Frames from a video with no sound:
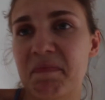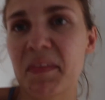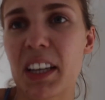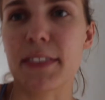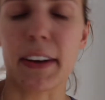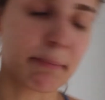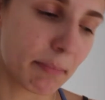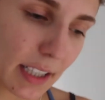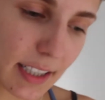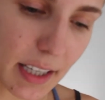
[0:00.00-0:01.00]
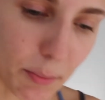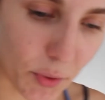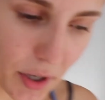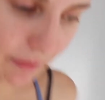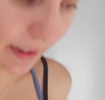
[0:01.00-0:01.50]
It's fine. It's a
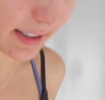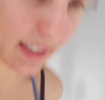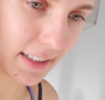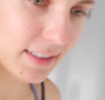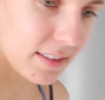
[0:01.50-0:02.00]
temporary fix. It's